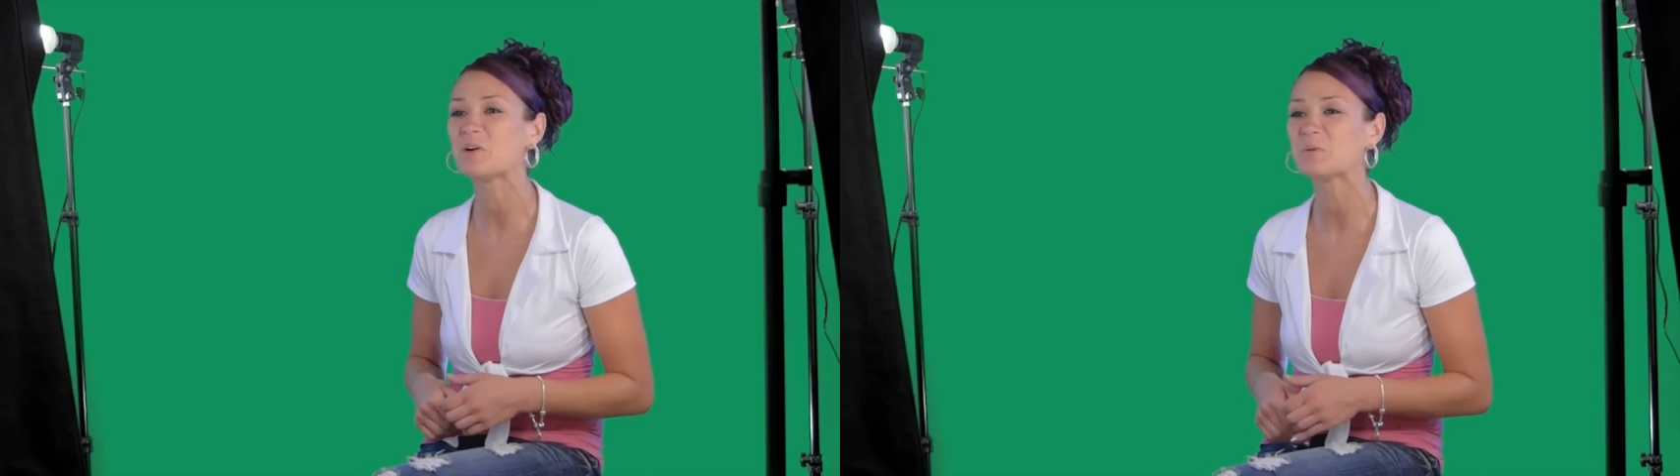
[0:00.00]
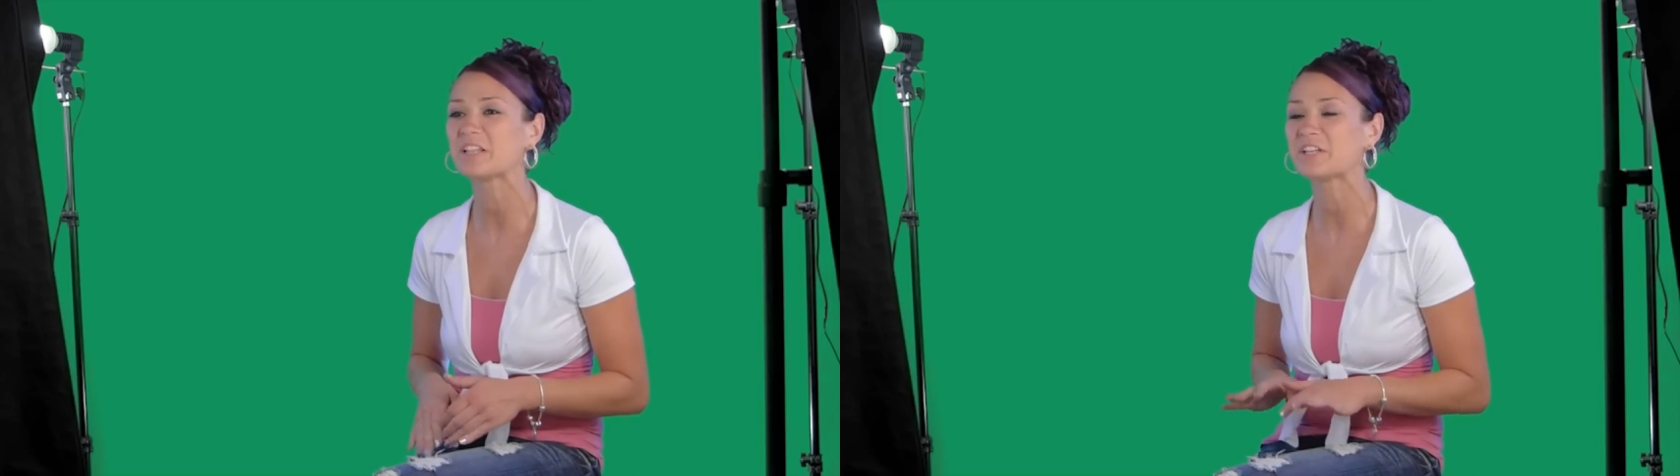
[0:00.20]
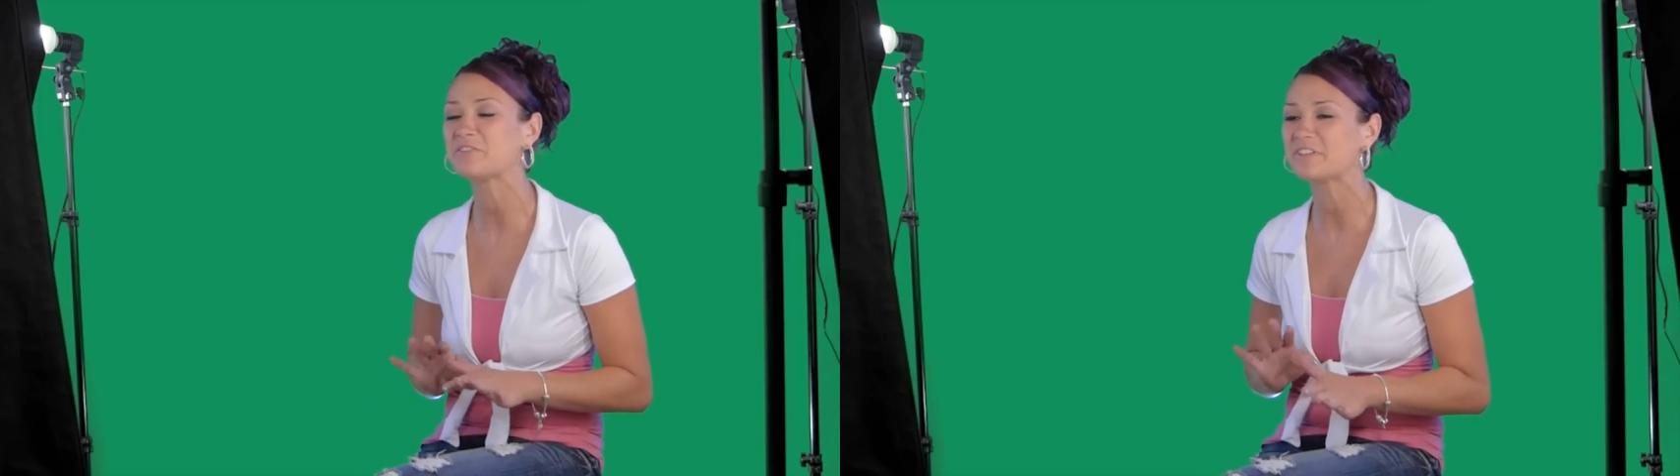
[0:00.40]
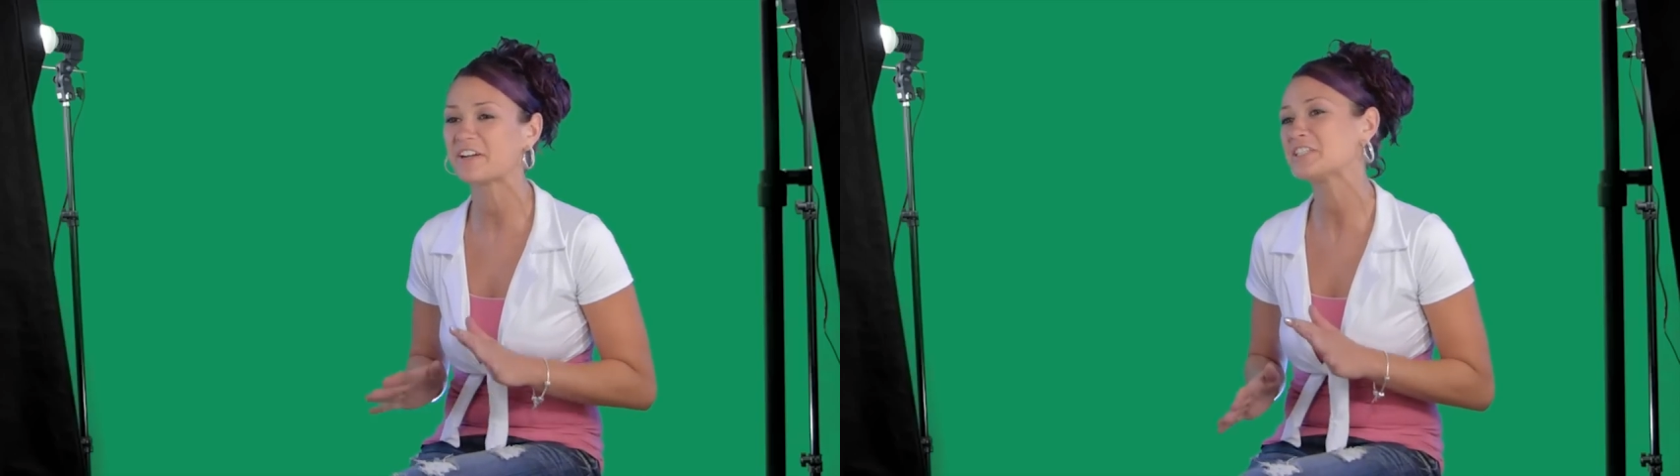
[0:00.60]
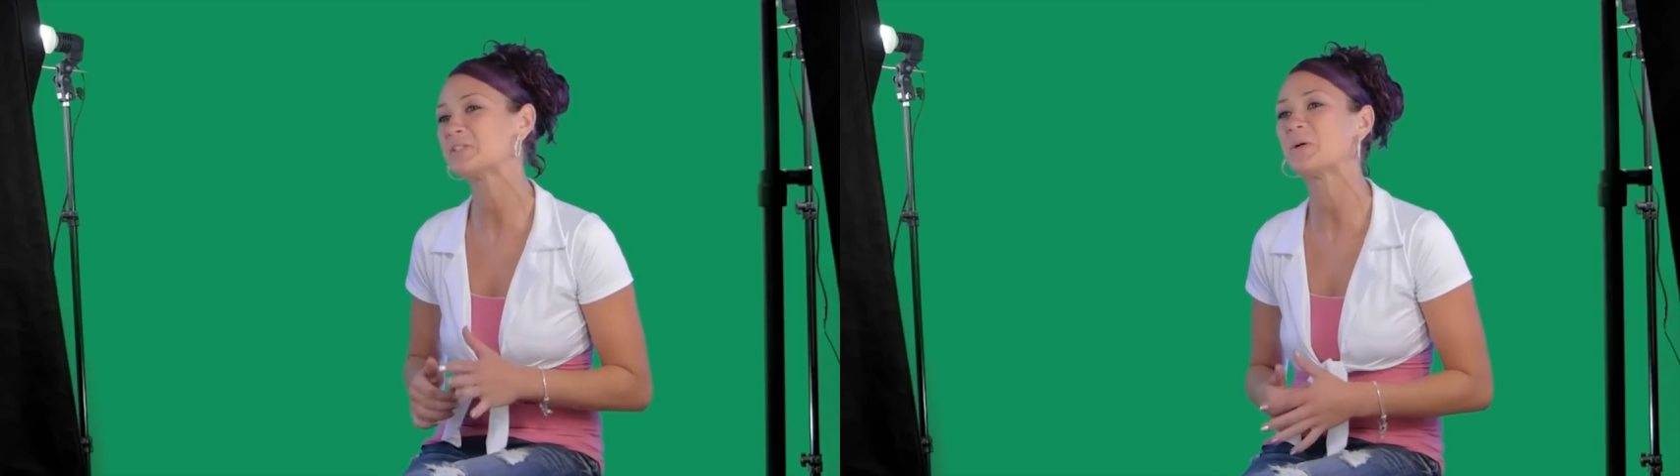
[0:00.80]
with a little
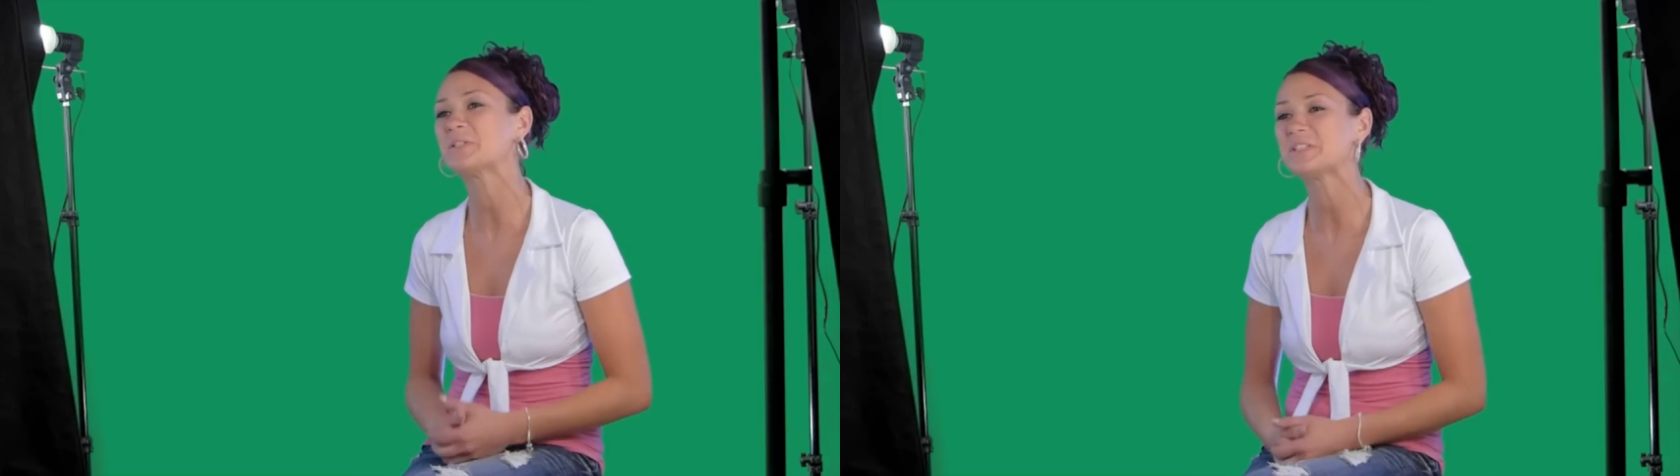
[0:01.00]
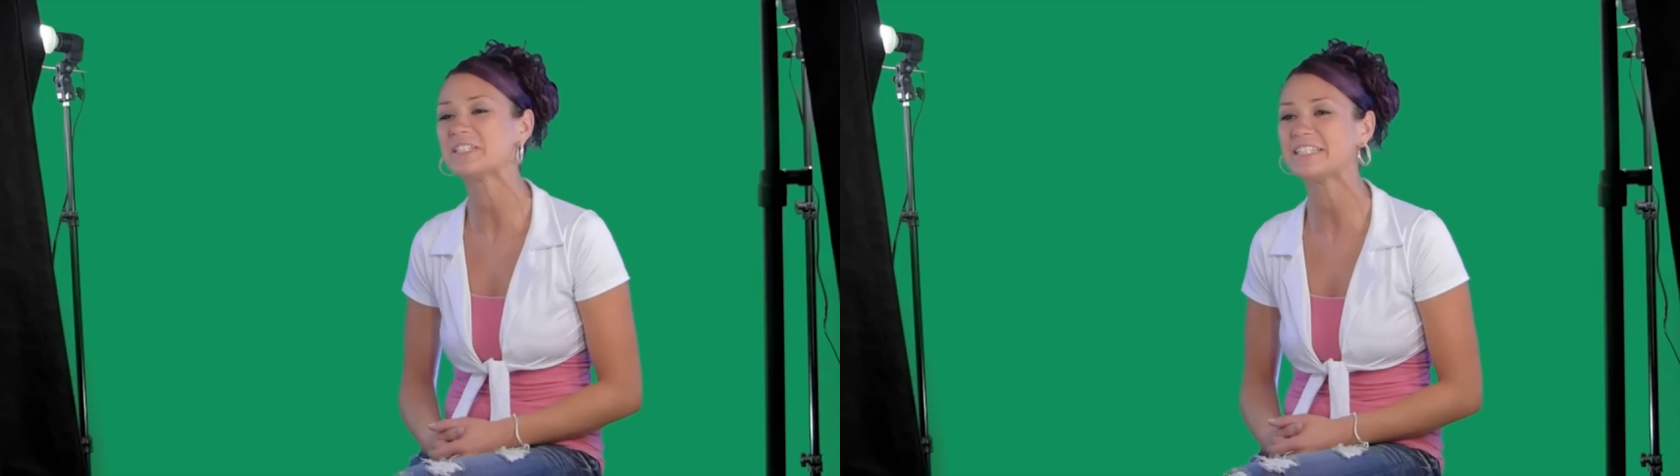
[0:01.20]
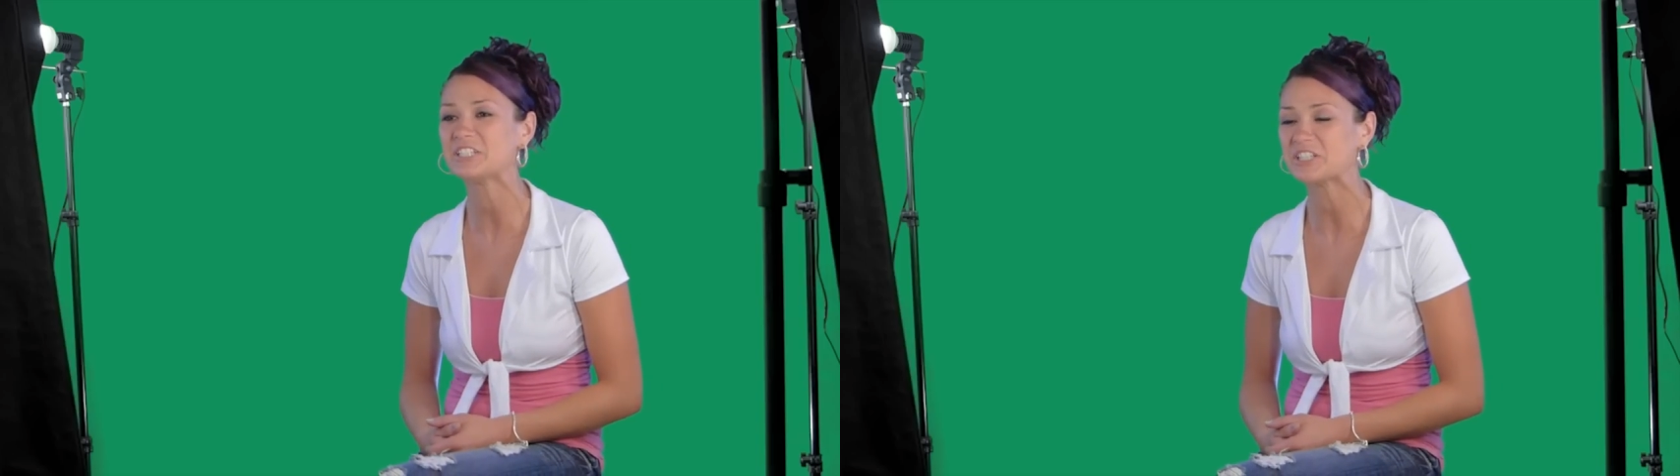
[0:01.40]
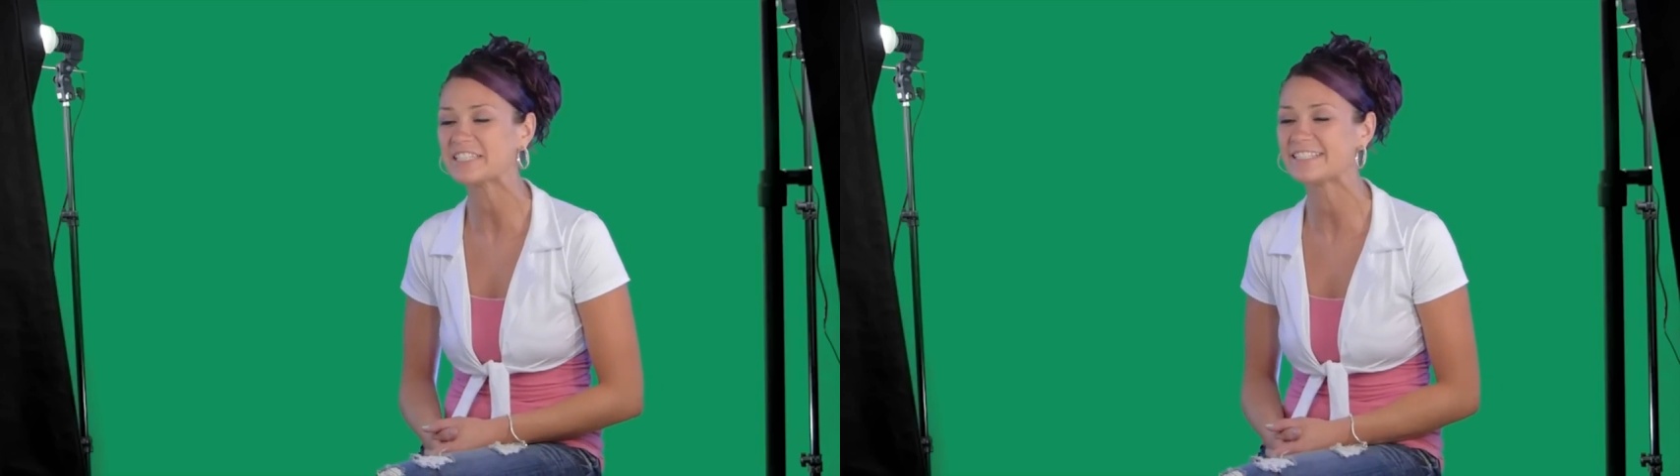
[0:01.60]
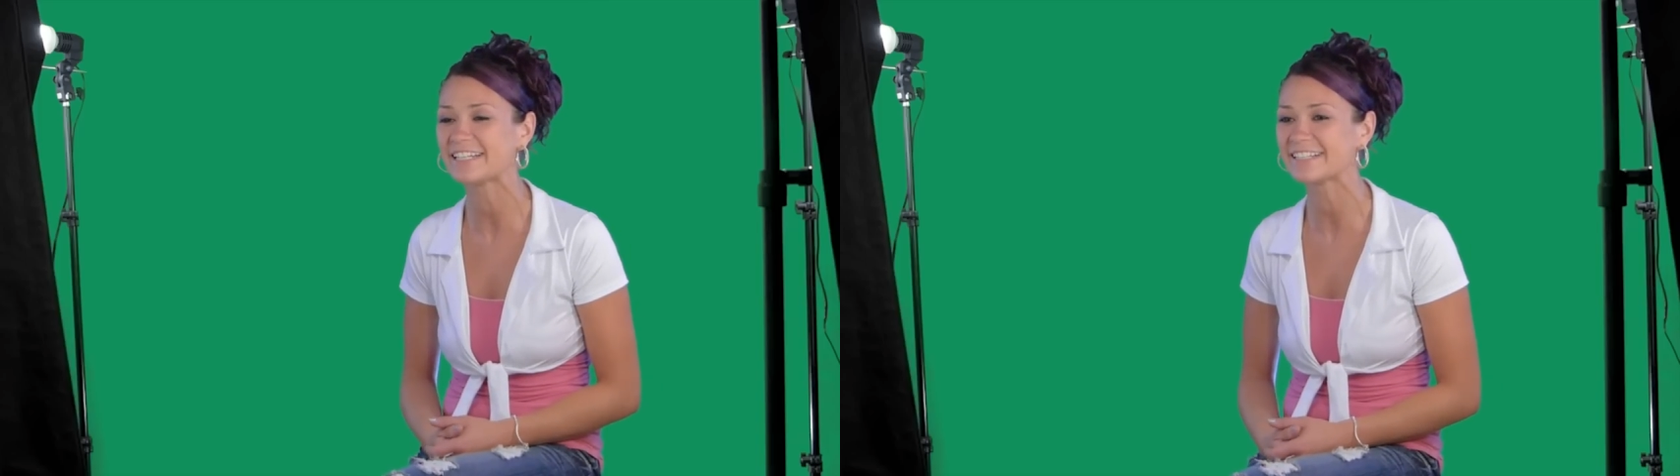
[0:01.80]
flair of soul, so it's
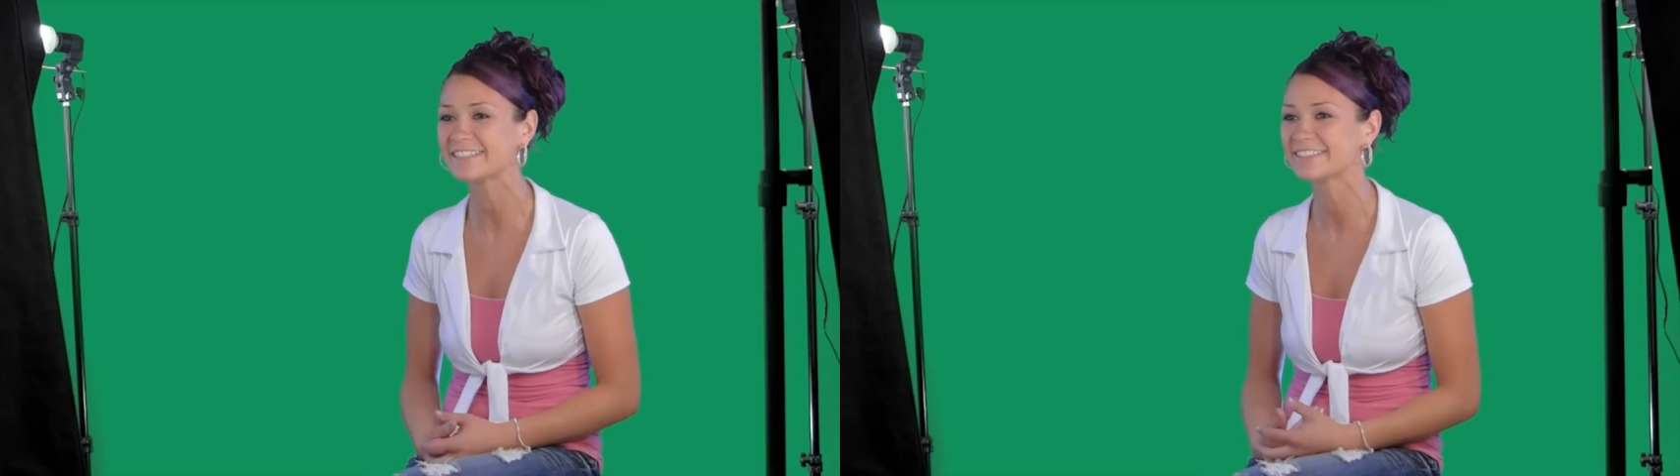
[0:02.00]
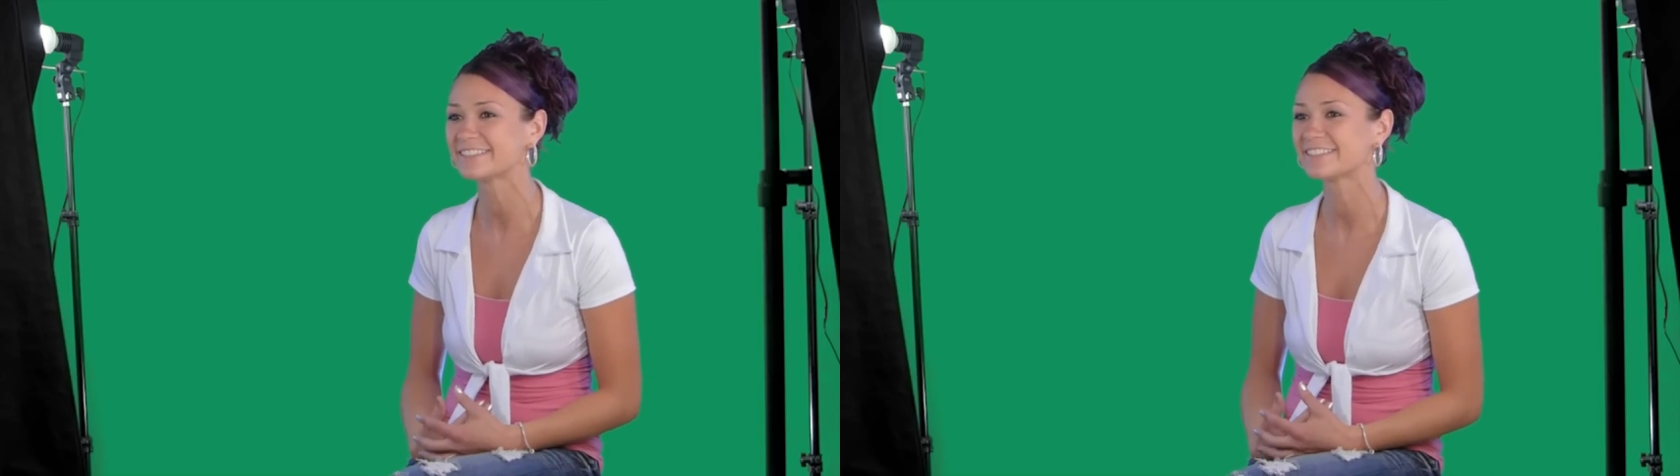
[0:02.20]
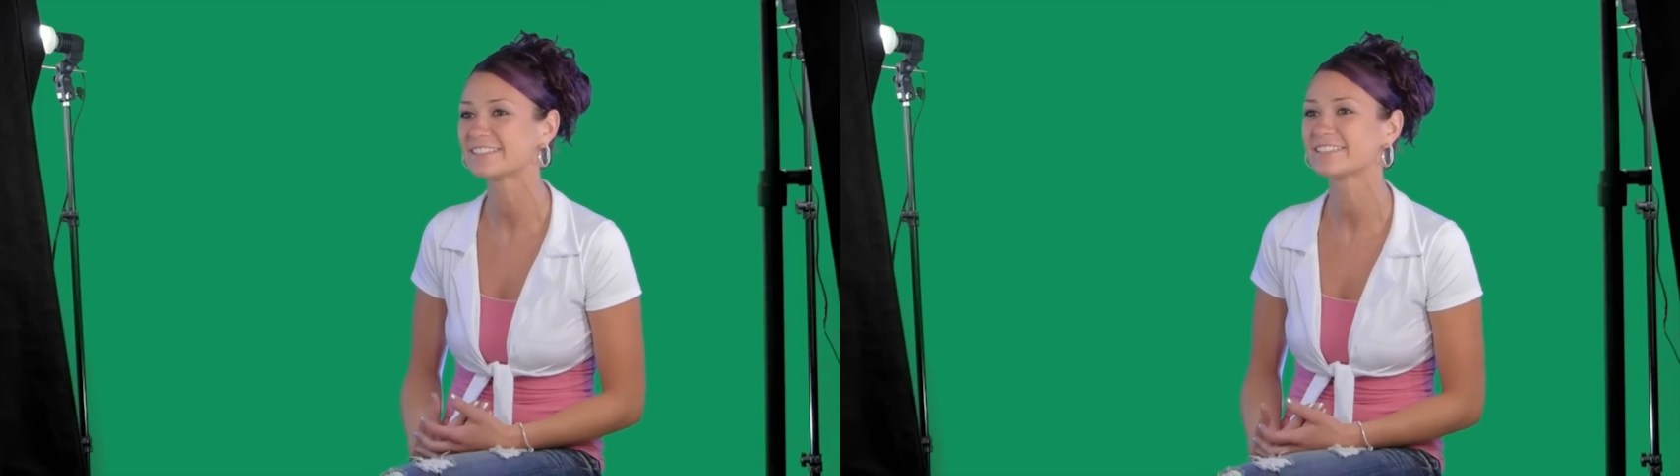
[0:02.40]
interesting.